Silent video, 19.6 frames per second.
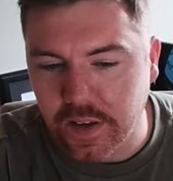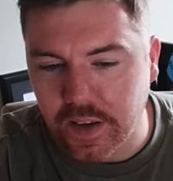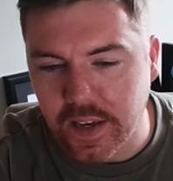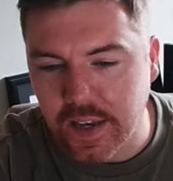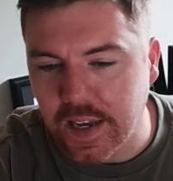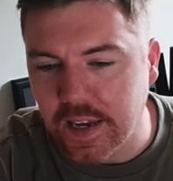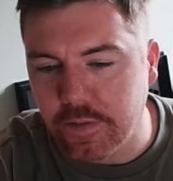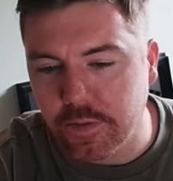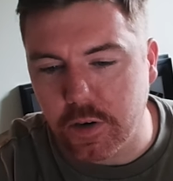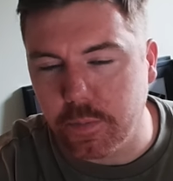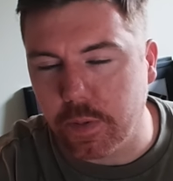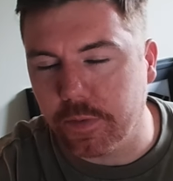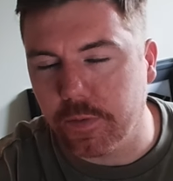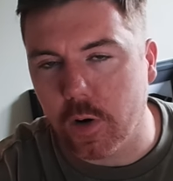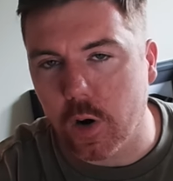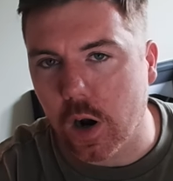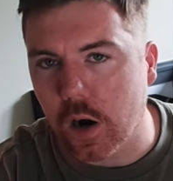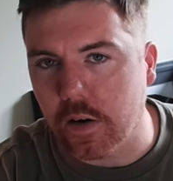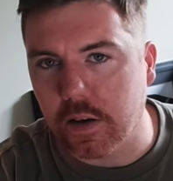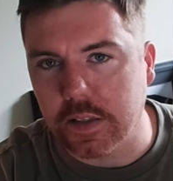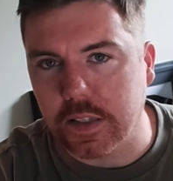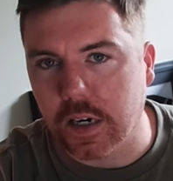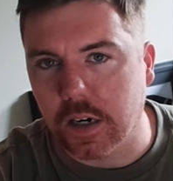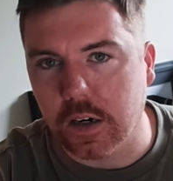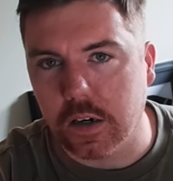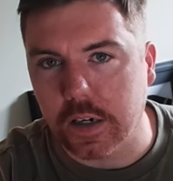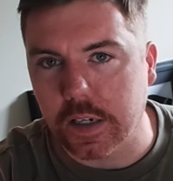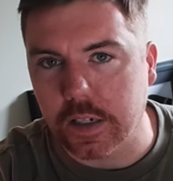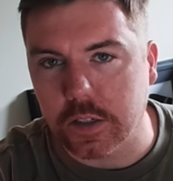Even before I read that
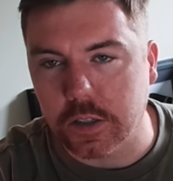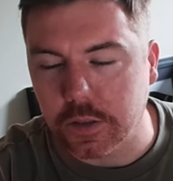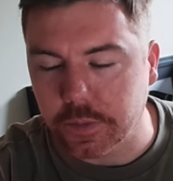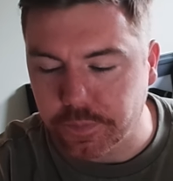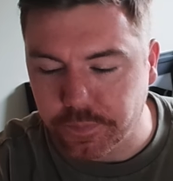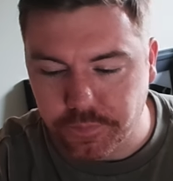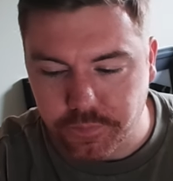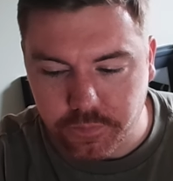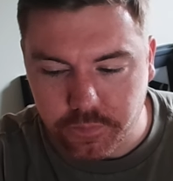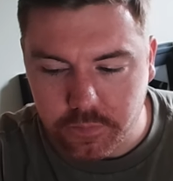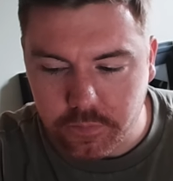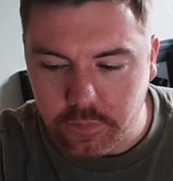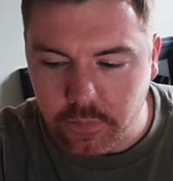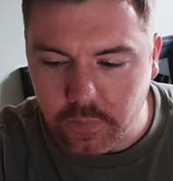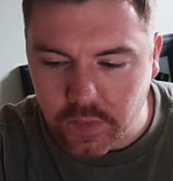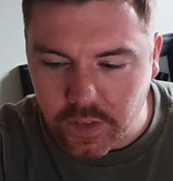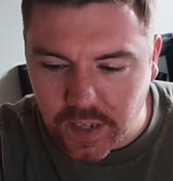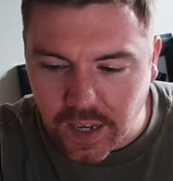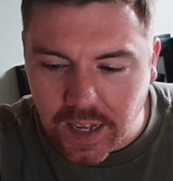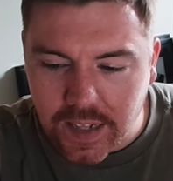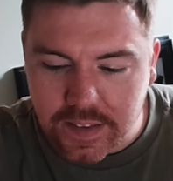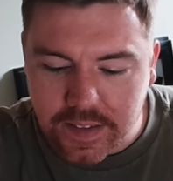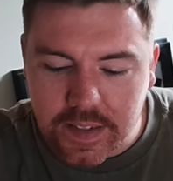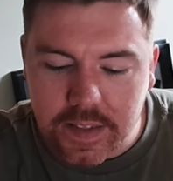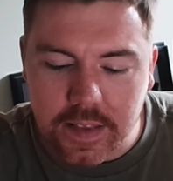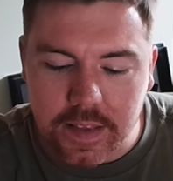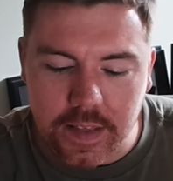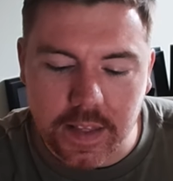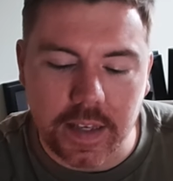article, I
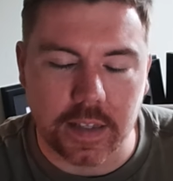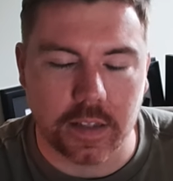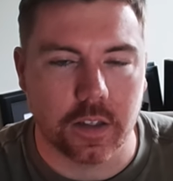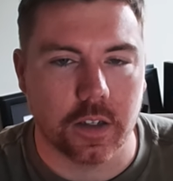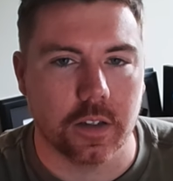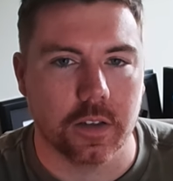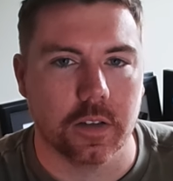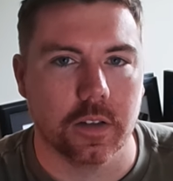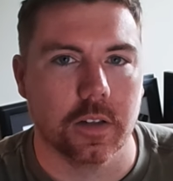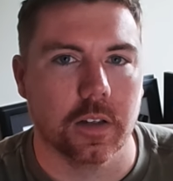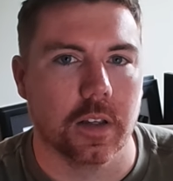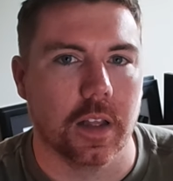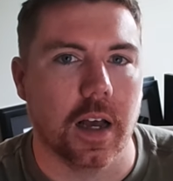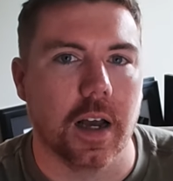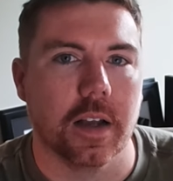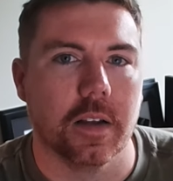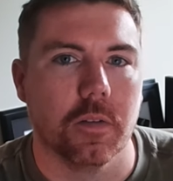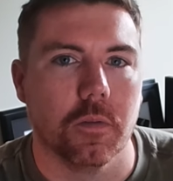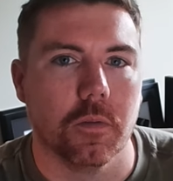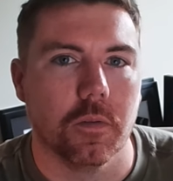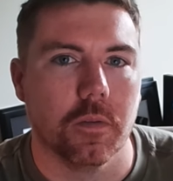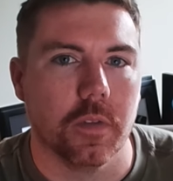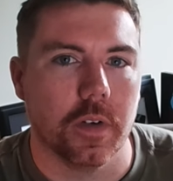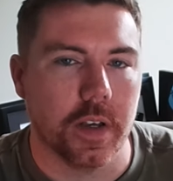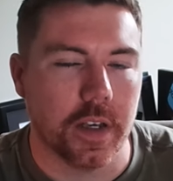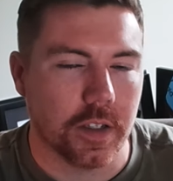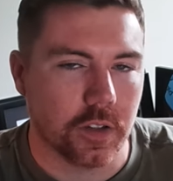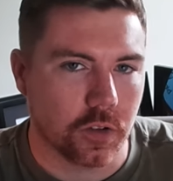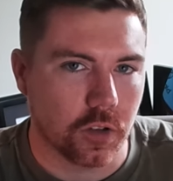did think that, like,
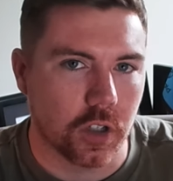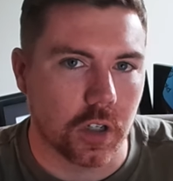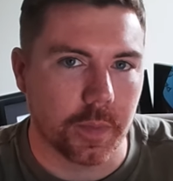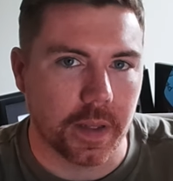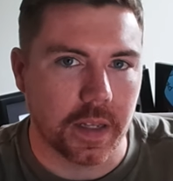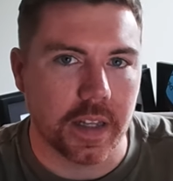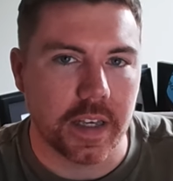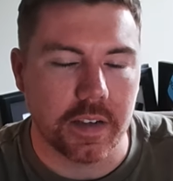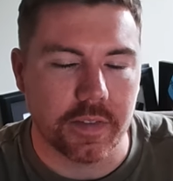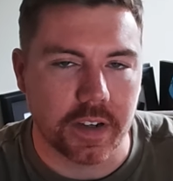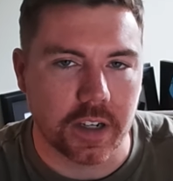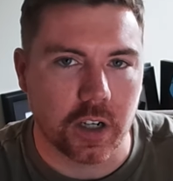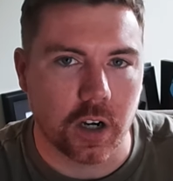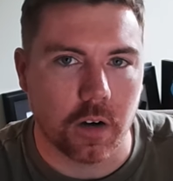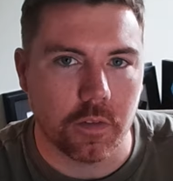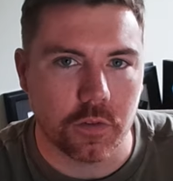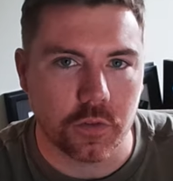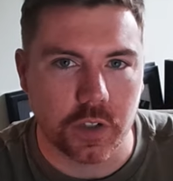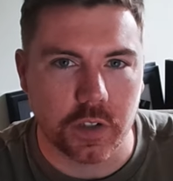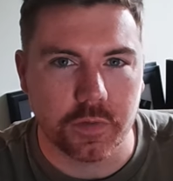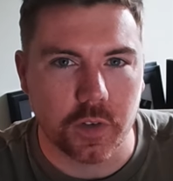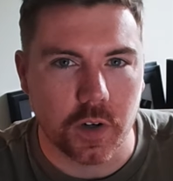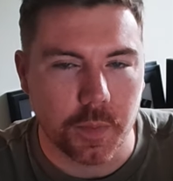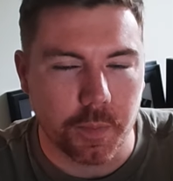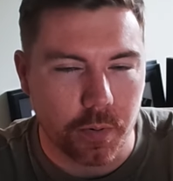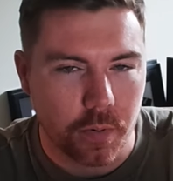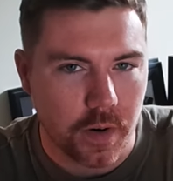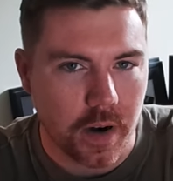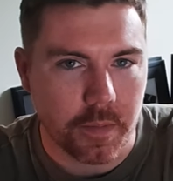he's going to be leaving Coventry for a
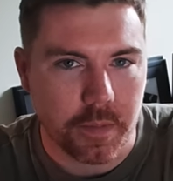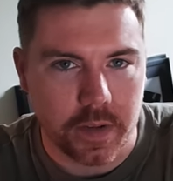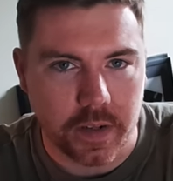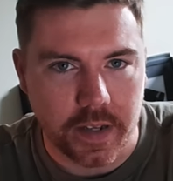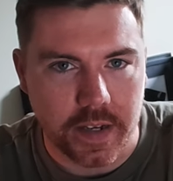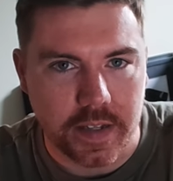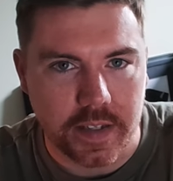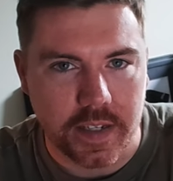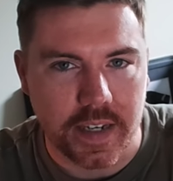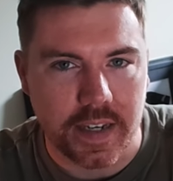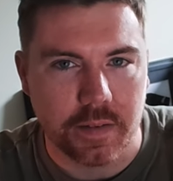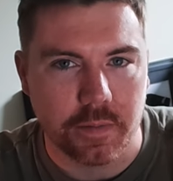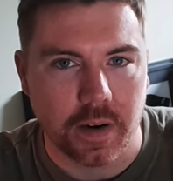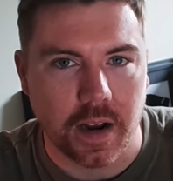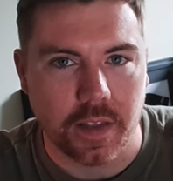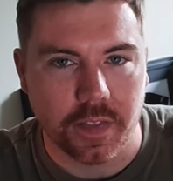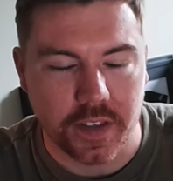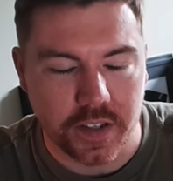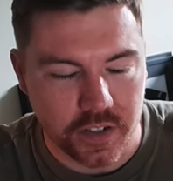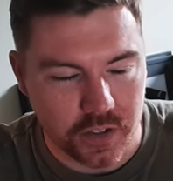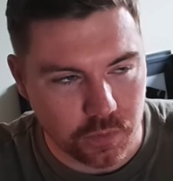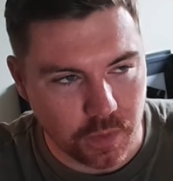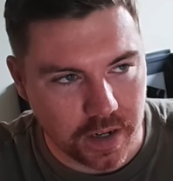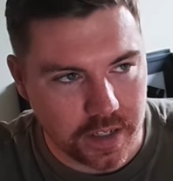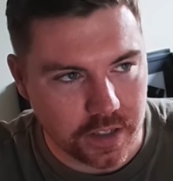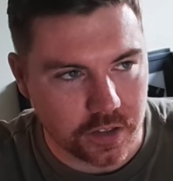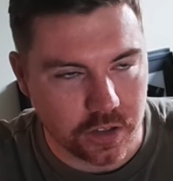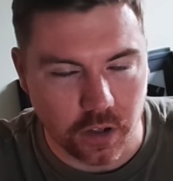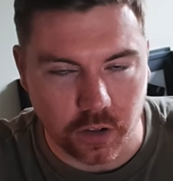Premier League team, right? This is
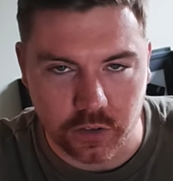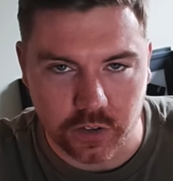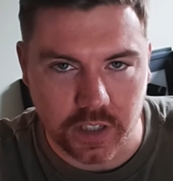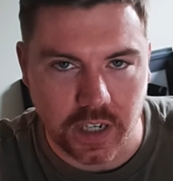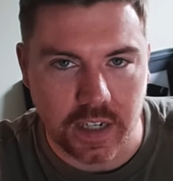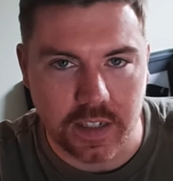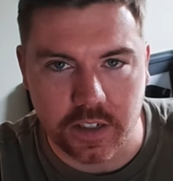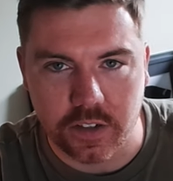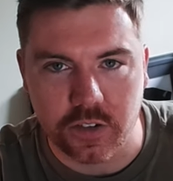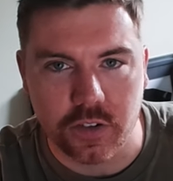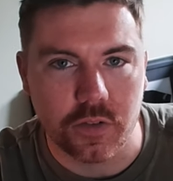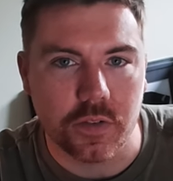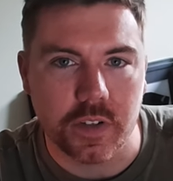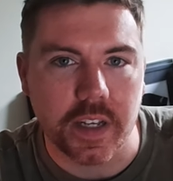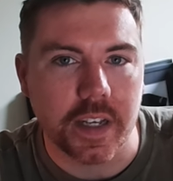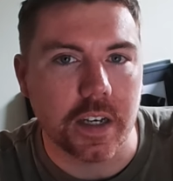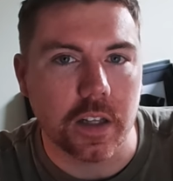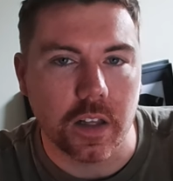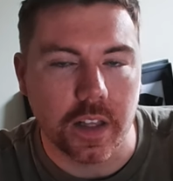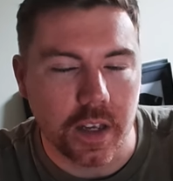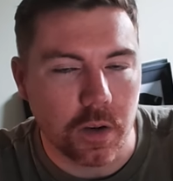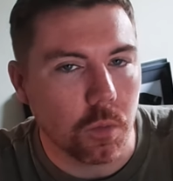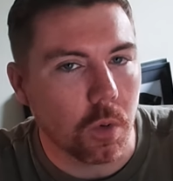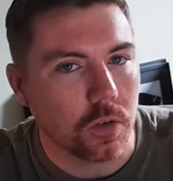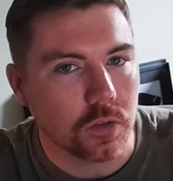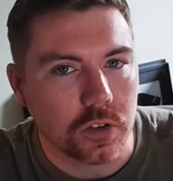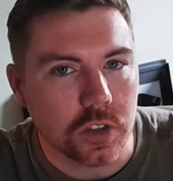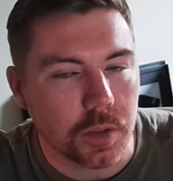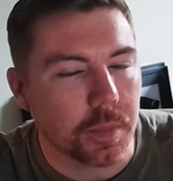why he's not signed his new deal. He
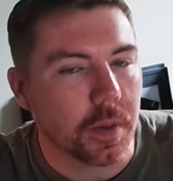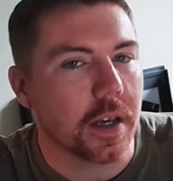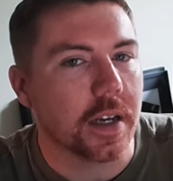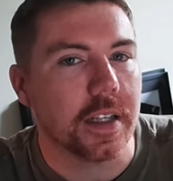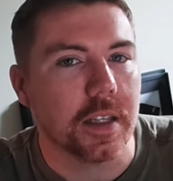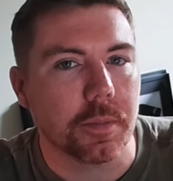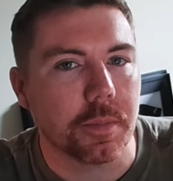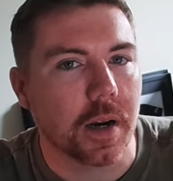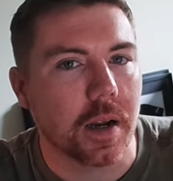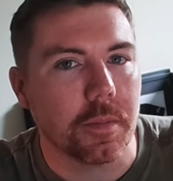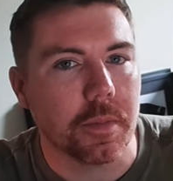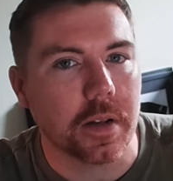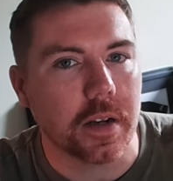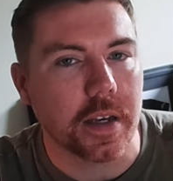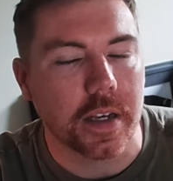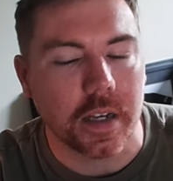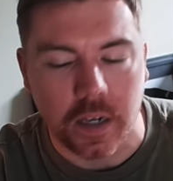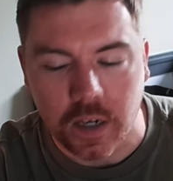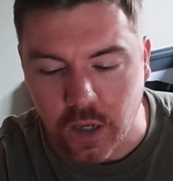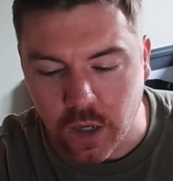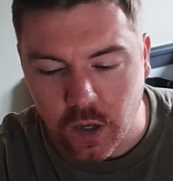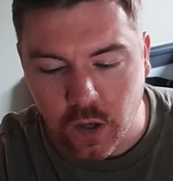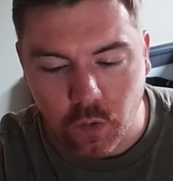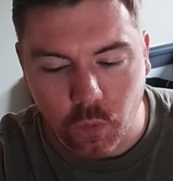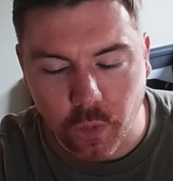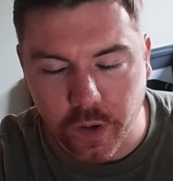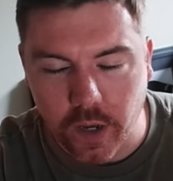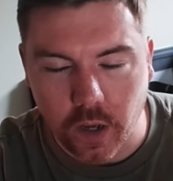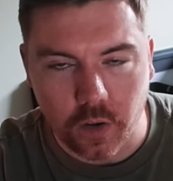wants to play in the Premier League.
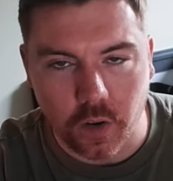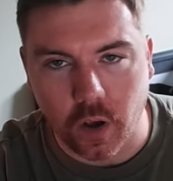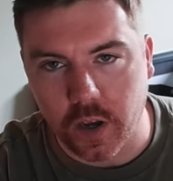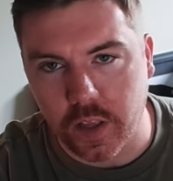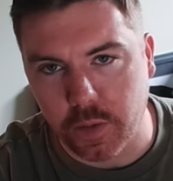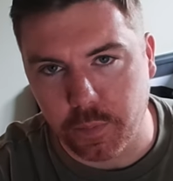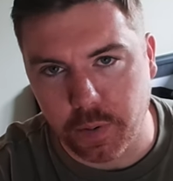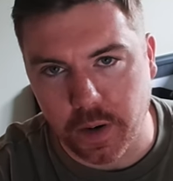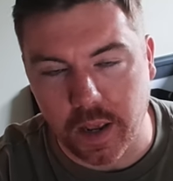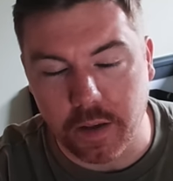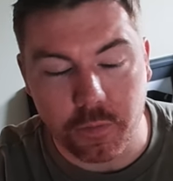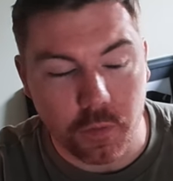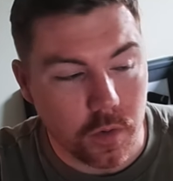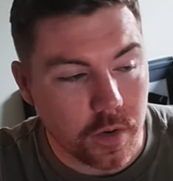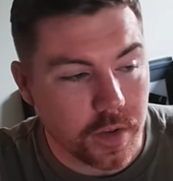We are not in the Premier League. If we were